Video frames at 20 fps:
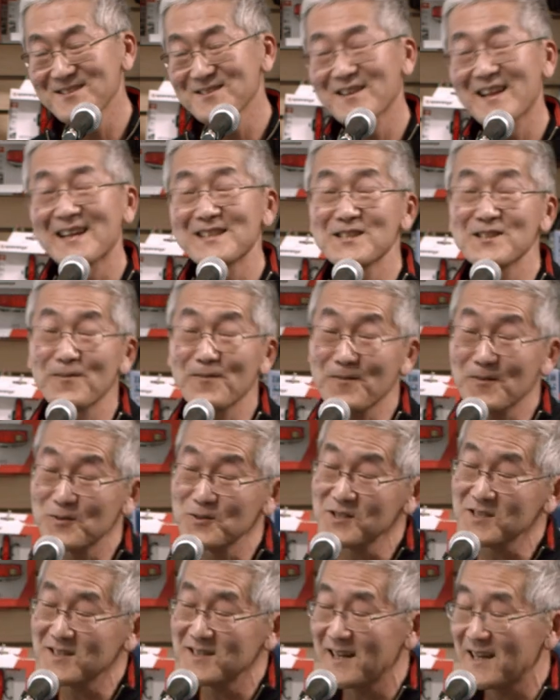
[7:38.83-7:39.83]
So that's the
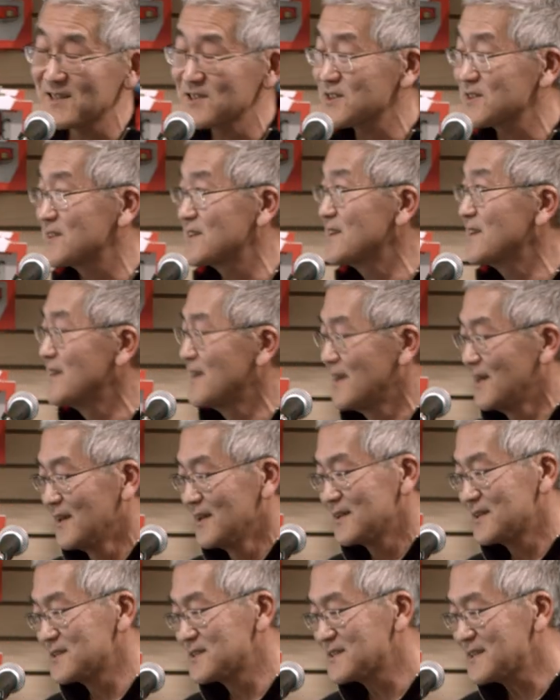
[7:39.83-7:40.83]
first connection.
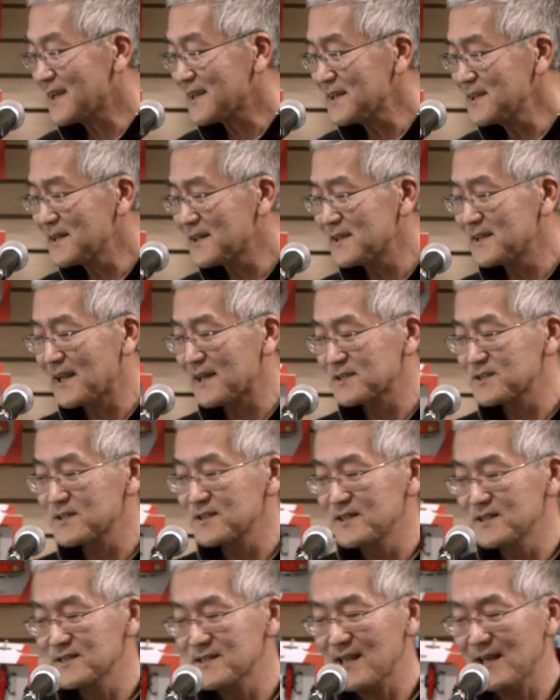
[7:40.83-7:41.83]
The second connection
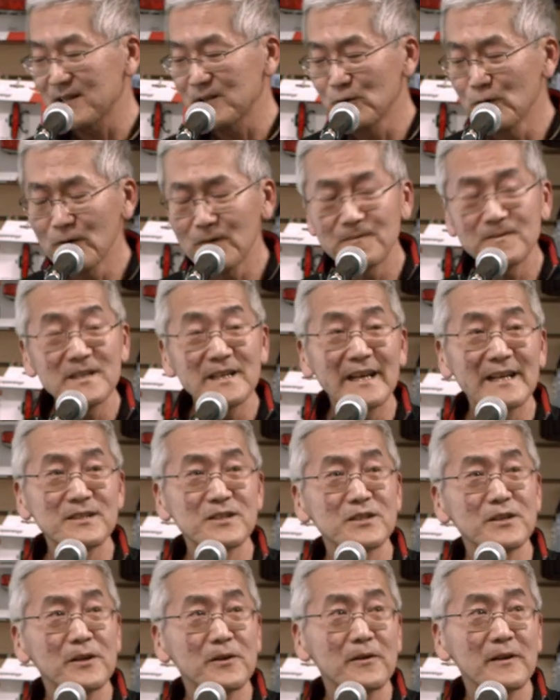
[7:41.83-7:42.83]
is that U of T
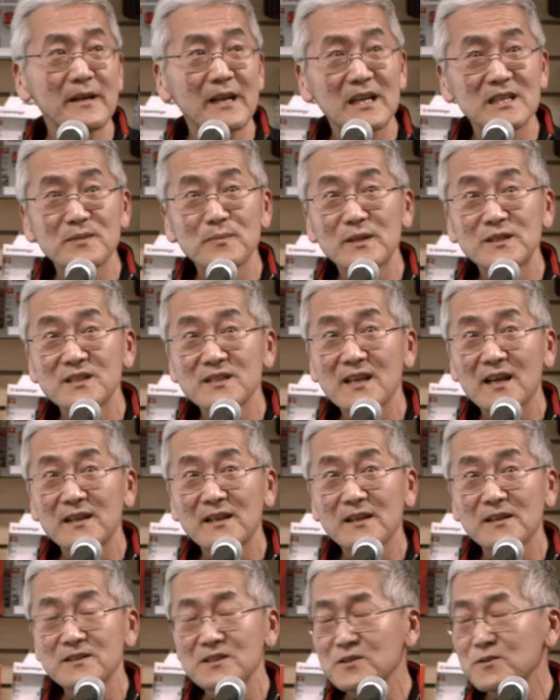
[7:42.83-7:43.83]
Engineering has been
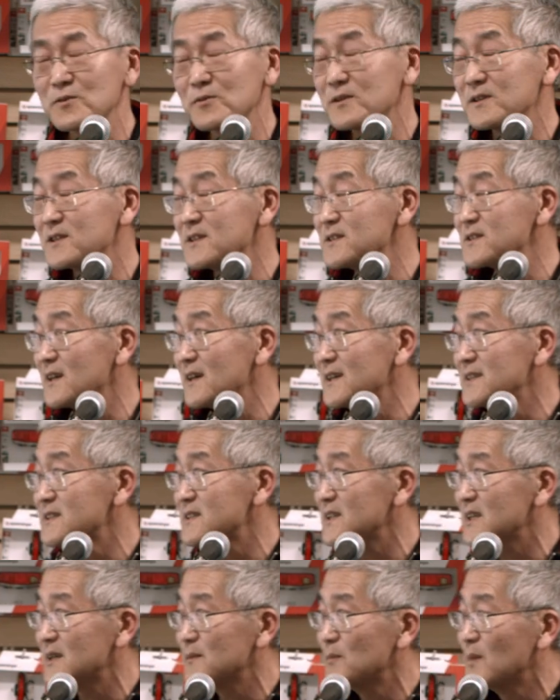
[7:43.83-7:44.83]
sending a student design
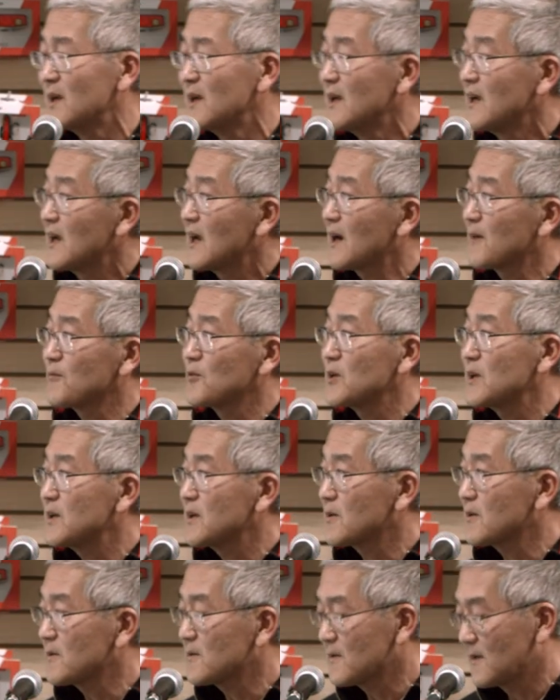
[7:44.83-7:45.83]
team every
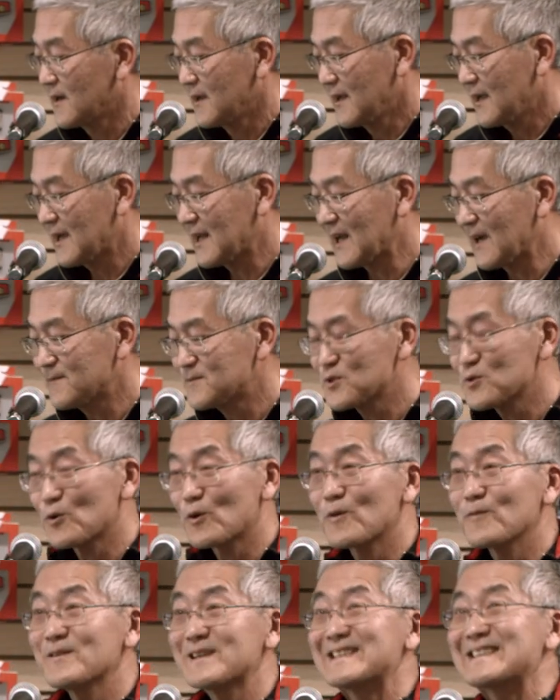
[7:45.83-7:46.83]
year, and I've
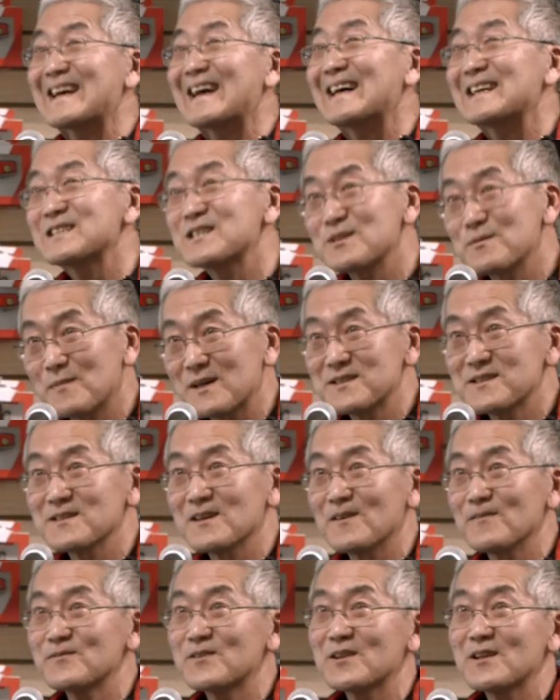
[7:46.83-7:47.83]
sort of attached
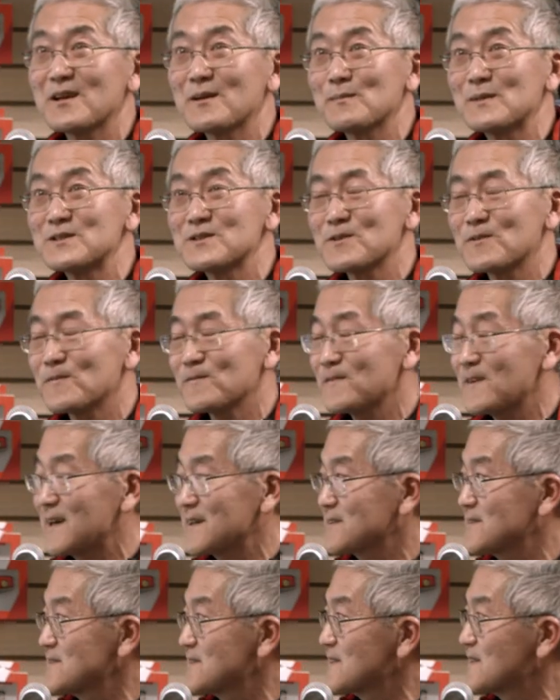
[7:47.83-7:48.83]
myself to them as their
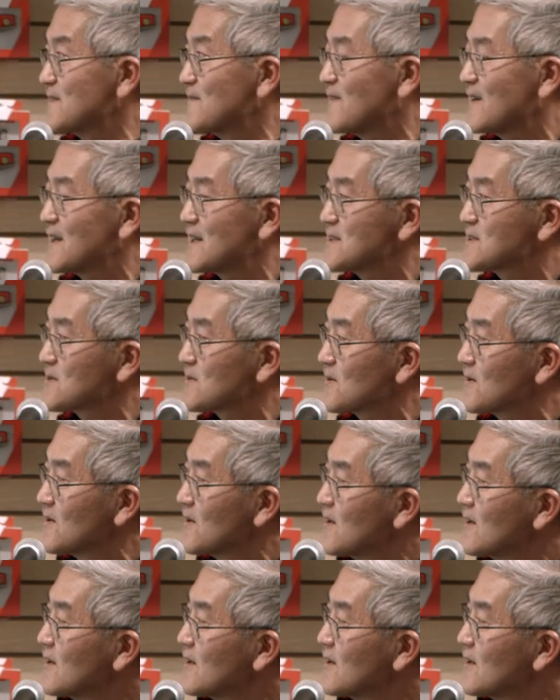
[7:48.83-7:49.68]
faculty advisor.